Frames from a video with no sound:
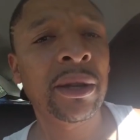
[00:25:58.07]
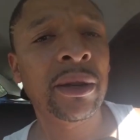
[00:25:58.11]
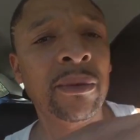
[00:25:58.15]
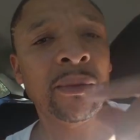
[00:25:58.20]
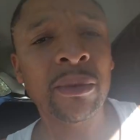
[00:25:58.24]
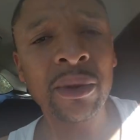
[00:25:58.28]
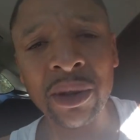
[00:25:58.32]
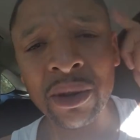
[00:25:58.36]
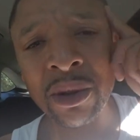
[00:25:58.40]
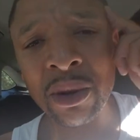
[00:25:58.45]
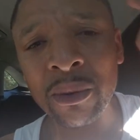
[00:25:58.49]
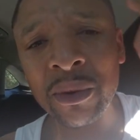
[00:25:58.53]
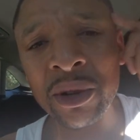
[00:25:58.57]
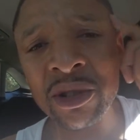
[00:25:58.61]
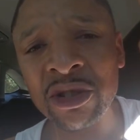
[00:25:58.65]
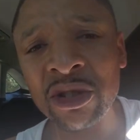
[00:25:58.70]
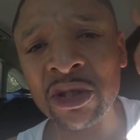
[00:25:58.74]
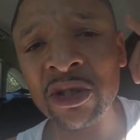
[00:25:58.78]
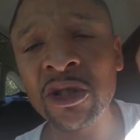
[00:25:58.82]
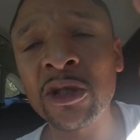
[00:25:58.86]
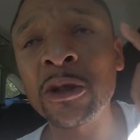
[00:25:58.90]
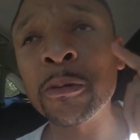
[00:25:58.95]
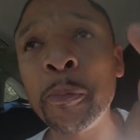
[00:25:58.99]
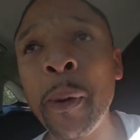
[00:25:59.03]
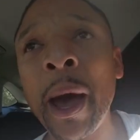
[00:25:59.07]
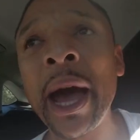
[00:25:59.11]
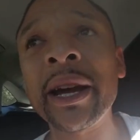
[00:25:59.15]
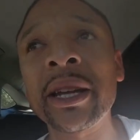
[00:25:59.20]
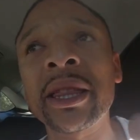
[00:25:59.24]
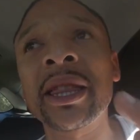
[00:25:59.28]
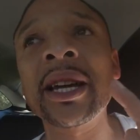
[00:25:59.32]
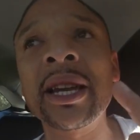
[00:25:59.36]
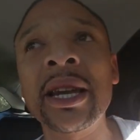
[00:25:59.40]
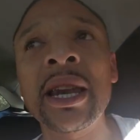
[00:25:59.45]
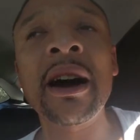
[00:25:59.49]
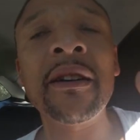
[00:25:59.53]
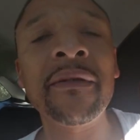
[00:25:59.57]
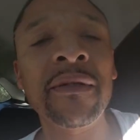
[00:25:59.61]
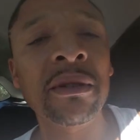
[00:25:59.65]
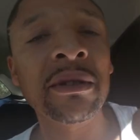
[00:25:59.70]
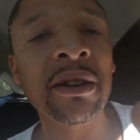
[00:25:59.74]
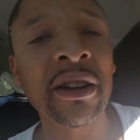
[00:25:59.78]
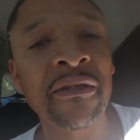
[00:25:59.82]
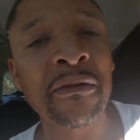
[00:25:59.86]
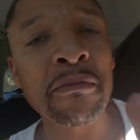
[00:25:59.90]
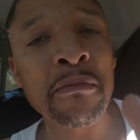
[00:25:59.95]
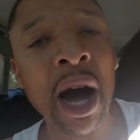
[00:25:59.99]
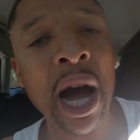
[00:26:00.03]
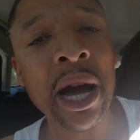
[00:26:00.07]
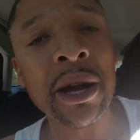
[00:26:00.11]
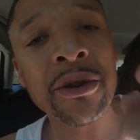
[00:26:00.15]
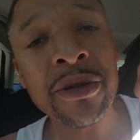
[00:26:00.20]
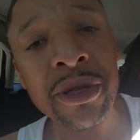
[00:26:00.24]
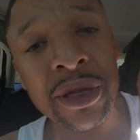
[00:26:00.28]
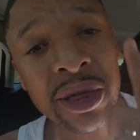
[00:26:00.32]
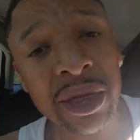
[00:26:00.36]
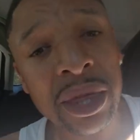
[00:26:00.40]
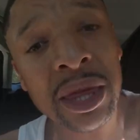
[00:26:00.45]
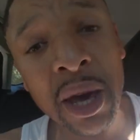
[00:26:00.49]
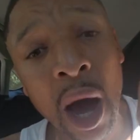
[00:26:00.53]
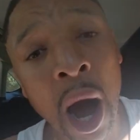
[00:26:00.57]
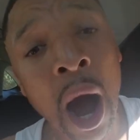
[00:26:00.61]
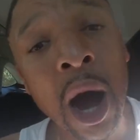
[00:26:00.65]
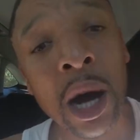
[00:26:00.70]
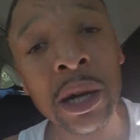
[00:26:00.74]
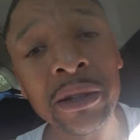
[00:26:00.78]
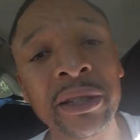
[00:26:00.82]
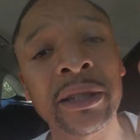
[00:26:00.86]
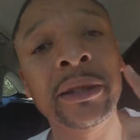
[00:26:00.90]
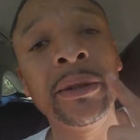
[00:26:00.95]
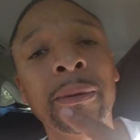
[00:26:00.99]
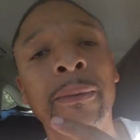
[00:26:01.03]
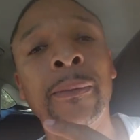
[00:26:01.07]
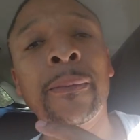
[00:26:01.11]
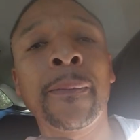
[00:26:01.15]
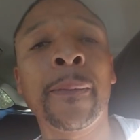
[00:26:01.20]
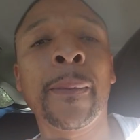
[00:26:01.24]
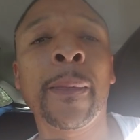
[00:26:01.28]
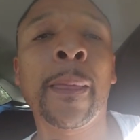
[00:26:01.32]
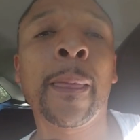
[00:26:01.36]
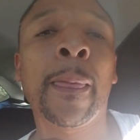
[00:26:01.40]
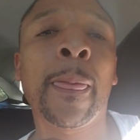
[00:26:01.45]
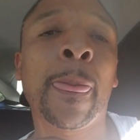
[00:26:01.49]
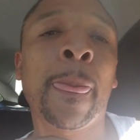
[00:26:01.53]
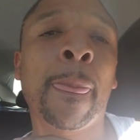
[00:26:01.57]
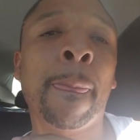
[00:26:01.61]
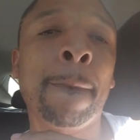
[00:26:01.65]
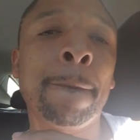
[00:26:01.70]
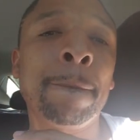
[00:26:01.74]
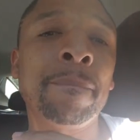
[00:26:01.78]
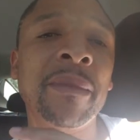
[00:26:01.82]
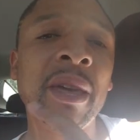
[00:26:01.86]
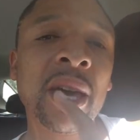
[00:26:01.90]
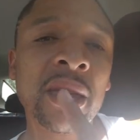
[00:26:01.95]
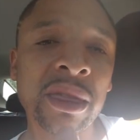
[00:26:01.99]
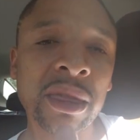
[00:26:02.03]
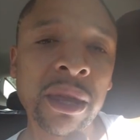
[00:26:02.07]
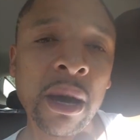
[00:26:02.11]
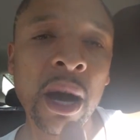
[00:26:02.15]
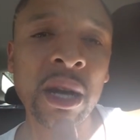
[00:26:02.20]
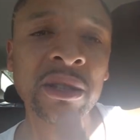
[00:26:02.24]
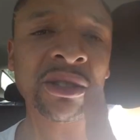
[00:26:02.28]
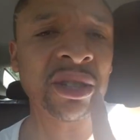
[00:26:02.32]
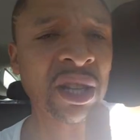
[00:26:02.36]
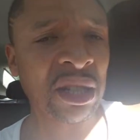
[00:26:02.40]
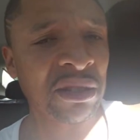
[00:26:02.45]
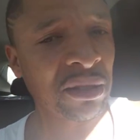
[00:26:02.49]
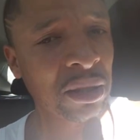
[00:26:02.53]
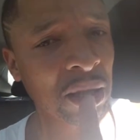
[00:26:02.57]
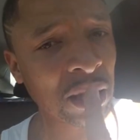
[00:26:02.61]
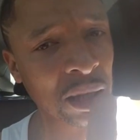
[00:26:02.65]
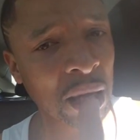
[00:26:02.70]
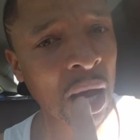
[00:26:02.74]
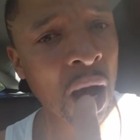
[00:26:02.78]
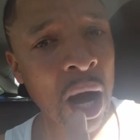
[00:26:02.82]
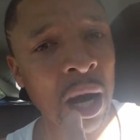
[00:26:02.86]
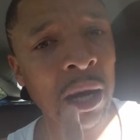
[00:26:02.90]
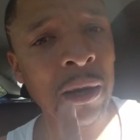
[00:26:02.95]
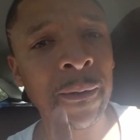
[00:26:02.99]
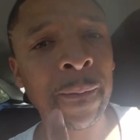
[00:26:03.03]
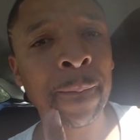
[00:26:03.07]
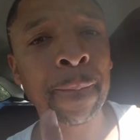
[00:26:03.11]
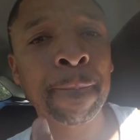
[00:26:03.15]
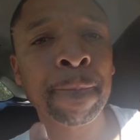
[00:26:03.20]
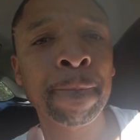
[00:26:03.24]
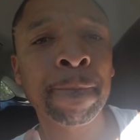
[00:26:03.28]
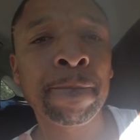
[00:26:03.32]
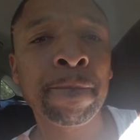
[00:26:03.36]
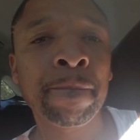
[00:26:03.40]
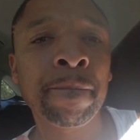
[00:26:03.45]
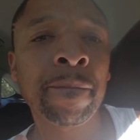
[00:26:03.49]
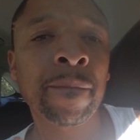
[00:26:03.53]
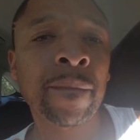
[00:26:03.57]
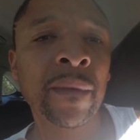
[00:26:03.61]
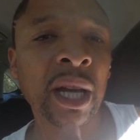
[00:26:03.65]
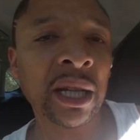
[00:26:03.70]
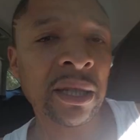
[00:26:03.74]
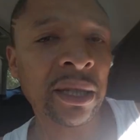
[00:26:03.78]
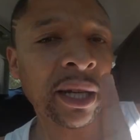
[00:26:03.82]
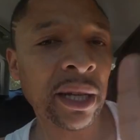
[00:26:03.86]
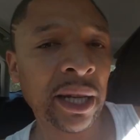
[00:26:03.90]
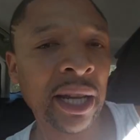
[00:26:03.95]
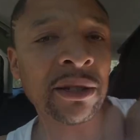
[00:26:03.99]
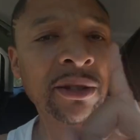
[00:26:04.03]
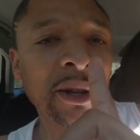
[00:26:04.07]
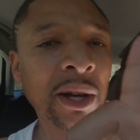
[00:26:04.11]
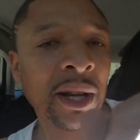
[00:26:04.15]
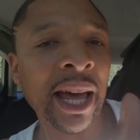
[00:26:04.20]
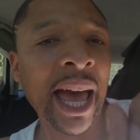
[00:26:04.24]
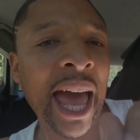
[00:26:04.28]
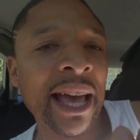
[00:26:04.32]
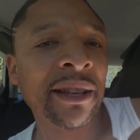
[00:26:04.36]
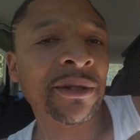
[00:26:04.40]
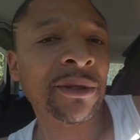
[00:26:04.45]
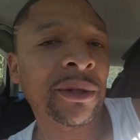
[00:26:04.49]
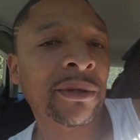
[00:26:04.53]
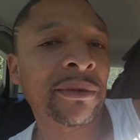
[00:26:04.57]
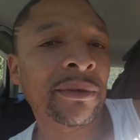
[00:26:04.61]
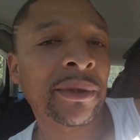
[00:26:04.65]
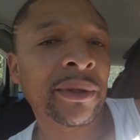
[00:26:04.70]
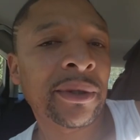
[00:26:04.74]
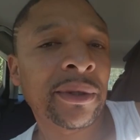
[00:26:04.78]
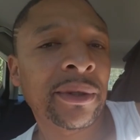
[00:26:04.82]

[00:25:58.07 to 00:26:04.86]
When you respect the level of my thought, that thought, just the thought. That's it, that's I ask.